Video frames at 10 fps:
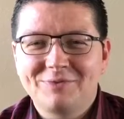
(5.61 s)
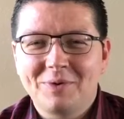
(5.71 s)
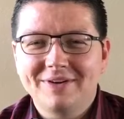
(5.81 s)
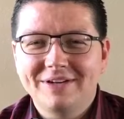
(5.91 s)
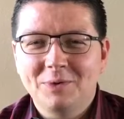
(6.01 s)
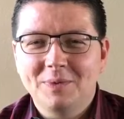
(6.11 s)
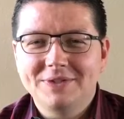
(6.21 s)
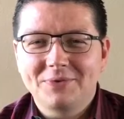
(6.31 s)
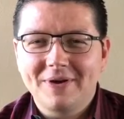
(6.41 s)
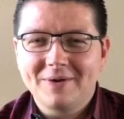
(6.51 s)
floor. Neil
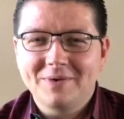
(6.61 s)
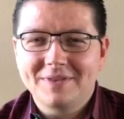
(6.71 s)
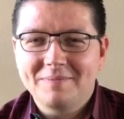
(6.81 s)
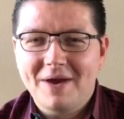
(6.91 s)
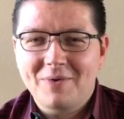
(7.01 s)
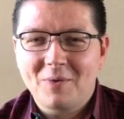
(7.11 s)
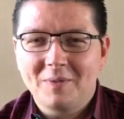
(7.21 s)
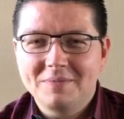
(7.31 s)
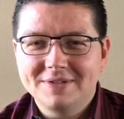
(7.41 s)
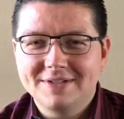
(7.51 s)
Winterig with
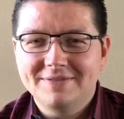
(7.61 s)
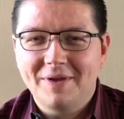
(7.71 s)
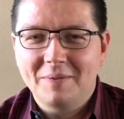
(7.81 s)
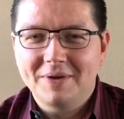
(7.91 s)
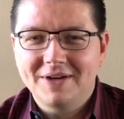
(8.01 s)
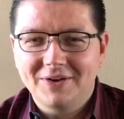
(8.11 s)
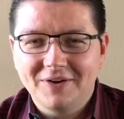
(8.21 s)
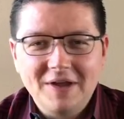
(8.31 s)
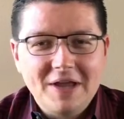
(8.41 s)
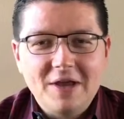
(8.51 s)
Matterhorn Business Development here.
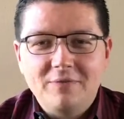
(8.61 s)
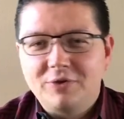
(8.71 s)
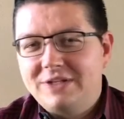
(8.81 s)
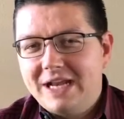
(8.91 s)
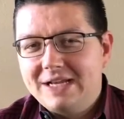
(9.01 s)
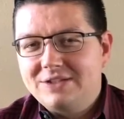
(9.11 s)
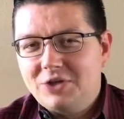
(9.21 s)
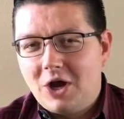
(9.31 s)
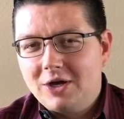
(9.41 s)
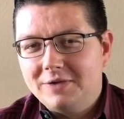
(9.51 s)
For today's
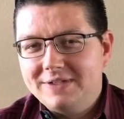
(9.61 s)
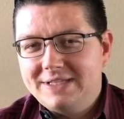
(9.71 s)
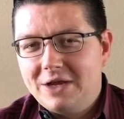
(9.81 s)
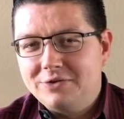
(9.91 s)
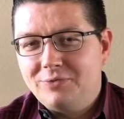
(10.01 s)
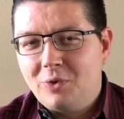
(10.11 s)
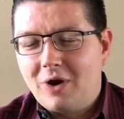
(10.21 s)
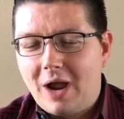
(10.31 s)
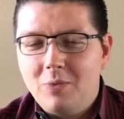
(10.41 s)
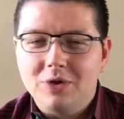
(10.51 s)
talk on the sales
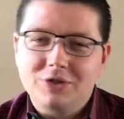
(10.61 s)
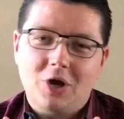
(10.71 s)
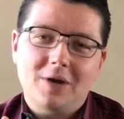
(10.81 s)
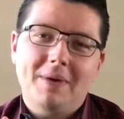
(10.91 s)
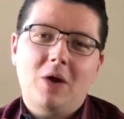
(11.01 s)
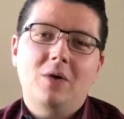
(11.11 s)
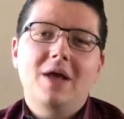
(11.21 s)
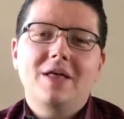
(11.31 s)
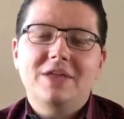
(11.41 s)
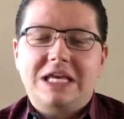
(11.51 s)
floor, I want to talk
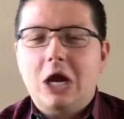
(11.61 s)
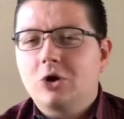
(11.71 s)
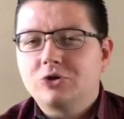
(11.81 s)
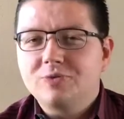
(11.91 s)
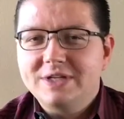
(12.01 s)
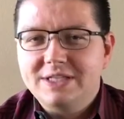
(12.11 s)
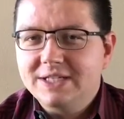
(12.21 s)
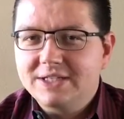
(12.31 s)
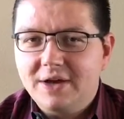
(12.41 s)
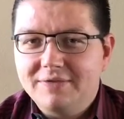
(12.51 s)
about the
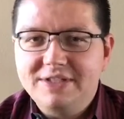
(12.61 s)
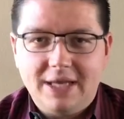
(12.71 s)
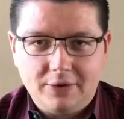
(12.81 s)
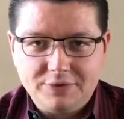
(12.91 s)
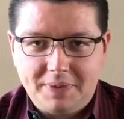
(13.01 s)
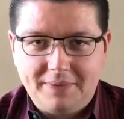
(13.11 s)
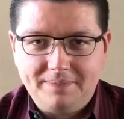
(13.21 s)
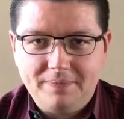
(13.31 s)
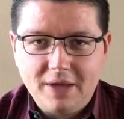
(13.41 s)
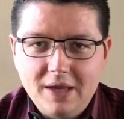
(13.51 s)
characteristics of a salesman.
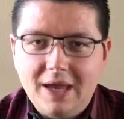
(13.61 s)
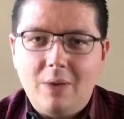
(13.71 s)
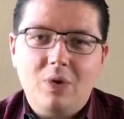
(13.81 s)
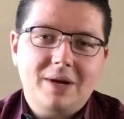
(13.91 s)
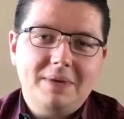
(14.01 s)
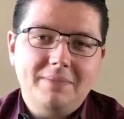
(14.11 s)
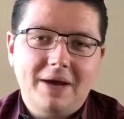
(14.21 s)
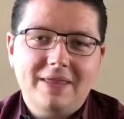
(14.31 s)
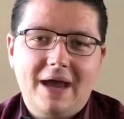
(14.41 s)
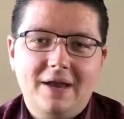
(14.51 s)
And what I mean
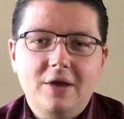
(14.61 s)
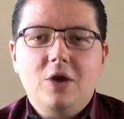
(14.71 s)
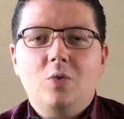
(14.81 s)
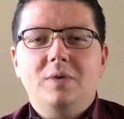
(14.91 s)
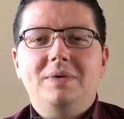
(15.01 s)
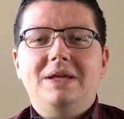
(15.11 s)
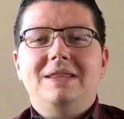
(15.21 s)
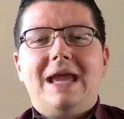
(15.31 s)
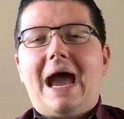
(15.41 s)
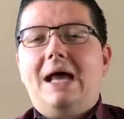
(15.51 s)
by that would be
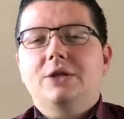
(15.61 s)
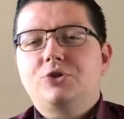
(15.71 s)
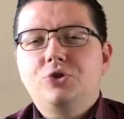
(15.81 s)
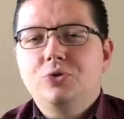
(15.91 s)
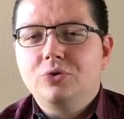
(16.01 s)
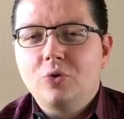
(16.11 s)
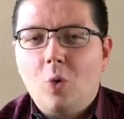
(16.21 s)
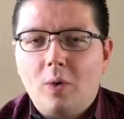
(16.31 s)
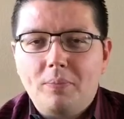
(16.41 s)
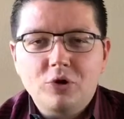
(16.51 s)
the attitude
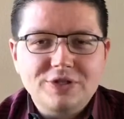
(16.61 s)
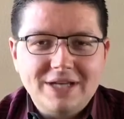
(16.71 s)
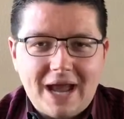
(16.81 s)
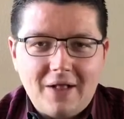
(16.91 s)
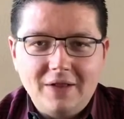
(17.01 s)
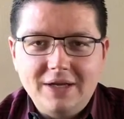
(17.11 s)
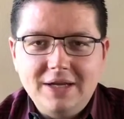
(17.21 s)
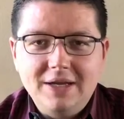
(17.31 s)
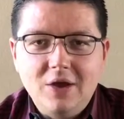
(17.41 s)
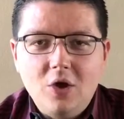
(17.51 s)
or
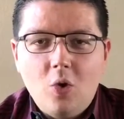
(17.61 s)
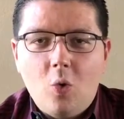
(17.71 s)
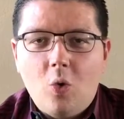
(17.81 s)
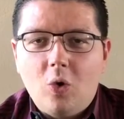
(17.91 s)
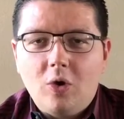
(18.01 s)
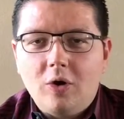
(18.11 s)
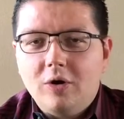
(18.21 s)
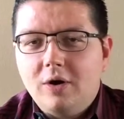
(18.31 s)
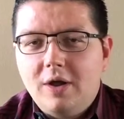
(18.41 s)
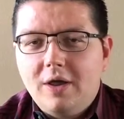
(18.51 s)
personality
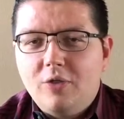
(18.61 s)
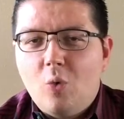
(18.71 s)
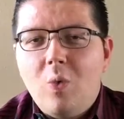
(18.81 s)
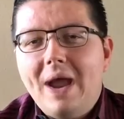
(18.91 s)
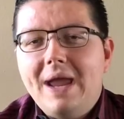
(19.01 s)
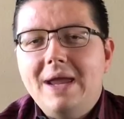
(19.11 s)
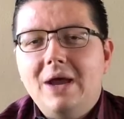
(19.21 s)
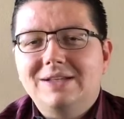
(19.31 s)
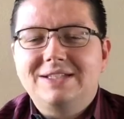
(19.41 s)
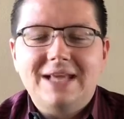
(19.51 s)
or the way
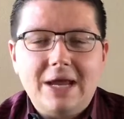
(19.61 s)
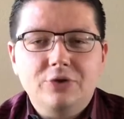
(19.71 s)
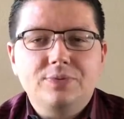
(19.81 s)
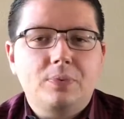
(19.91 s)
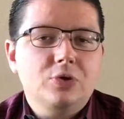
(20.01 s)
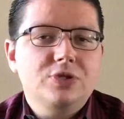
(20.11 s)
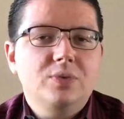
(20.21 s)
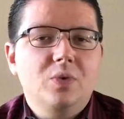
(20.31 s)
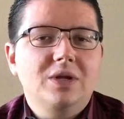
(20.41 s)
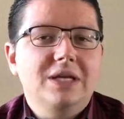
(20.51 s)
a
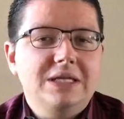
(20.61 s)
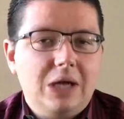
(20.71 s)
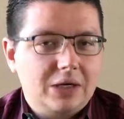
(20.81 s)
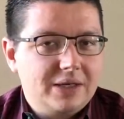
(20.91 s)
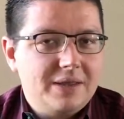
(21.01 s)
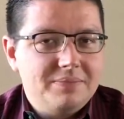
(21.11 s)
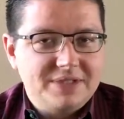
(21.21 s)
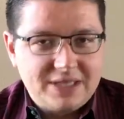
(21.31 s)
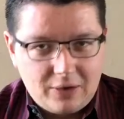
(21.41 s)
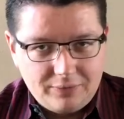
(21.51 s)
salesperson would conduct
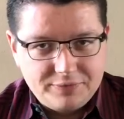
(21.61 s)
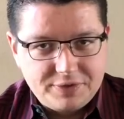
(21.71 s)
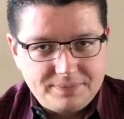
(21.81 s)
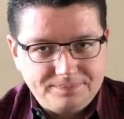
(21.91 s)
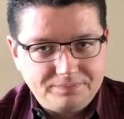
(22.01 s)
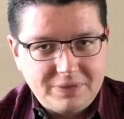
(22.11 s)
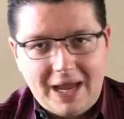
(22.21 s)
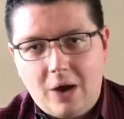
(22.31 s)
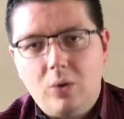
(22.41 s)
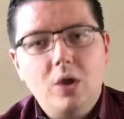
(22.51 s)
themselves.
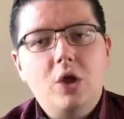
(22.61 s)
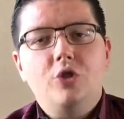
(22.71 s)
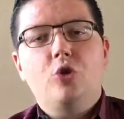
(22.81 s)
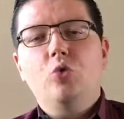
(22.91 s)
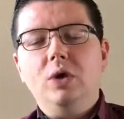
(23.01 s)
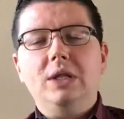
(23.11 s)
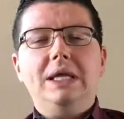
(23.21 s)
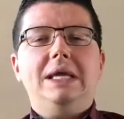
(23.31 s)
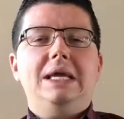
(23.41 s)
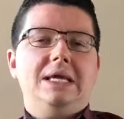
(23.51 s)
Now, there
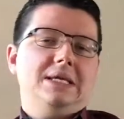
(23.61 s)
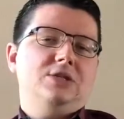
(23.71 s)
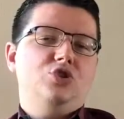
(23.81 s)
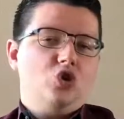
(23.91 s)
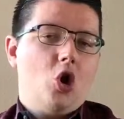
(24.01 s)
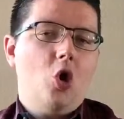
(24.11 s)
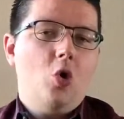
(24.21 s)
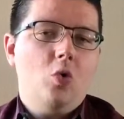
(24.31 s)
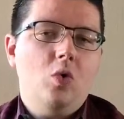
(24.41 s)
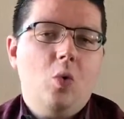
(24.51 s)
really is
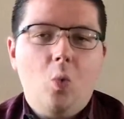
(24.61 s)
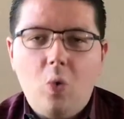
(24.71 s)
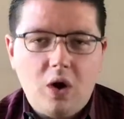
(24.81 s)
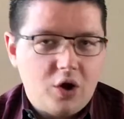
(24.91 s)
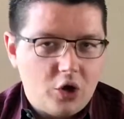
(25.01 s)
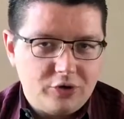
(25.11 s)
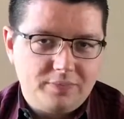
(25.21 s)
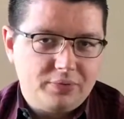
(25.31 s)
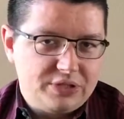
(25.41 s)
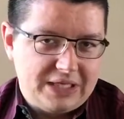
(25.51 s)
no
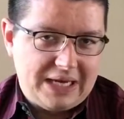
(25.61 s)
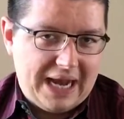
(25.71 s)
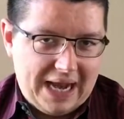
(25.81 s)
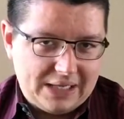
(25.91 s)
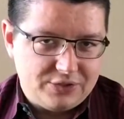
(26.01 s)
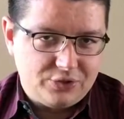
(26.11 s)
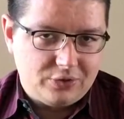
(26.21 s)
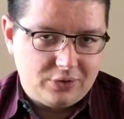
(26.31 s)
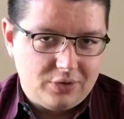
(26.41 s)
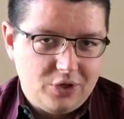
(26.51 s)
100%
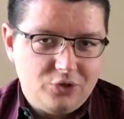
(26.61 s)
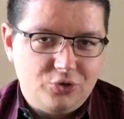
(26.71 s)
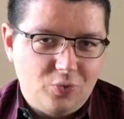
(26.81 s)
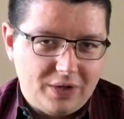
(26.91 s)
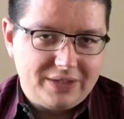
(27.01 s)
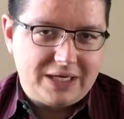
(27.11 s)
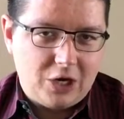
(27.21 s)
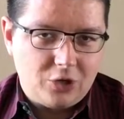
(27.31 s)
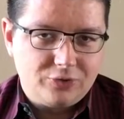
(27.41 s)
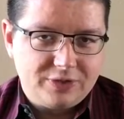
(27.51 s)
answer to what the
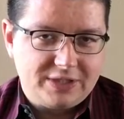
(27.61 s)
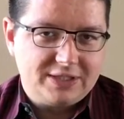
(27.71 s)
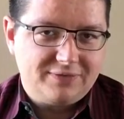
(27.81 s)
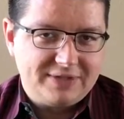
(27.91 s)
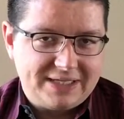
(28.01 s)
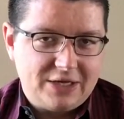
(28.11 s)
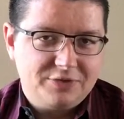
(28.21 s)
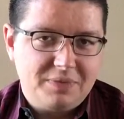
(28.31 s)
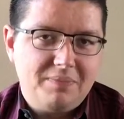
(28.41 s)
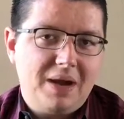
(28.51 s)
characteristics of a
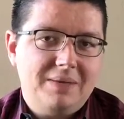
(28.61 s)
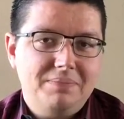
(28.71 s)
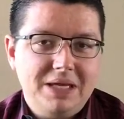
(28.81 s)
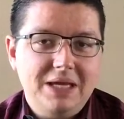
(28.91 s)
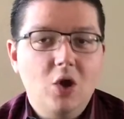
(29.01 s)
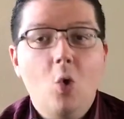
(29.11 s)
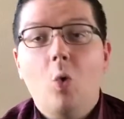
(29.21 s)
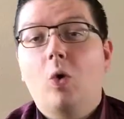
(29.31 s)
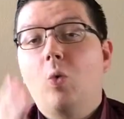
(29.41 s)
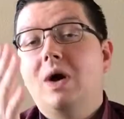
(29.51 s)
salesman might be
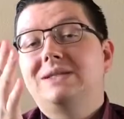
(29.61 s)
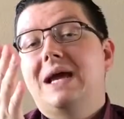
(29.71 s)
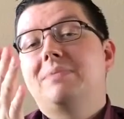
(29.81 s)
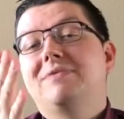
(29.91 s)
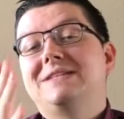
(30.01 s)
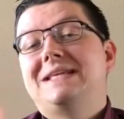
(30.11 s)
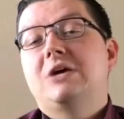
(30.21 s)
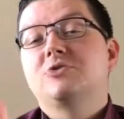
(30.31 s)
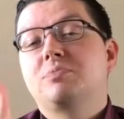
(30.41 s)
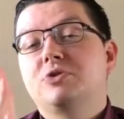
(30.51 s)
or what type of a
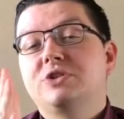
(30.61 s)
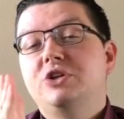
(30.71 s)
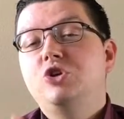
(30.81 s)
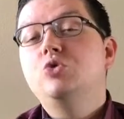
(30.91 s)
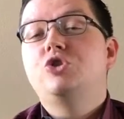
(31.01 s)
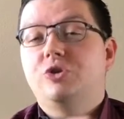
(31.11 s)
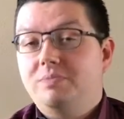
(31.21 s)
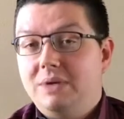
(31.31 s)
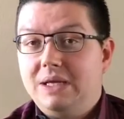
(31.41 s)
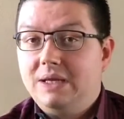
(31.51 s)
salesperson you
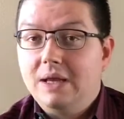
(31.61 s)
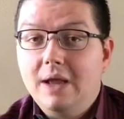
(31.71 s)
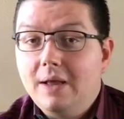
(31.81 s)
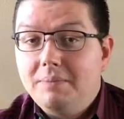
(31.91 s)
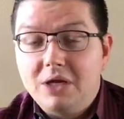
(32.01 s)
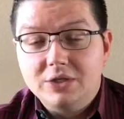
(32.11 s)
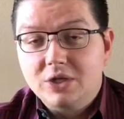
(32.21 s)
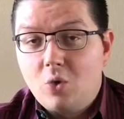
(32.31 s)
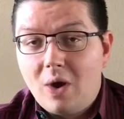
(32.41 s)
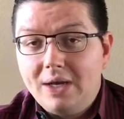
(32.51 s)
should be. Because in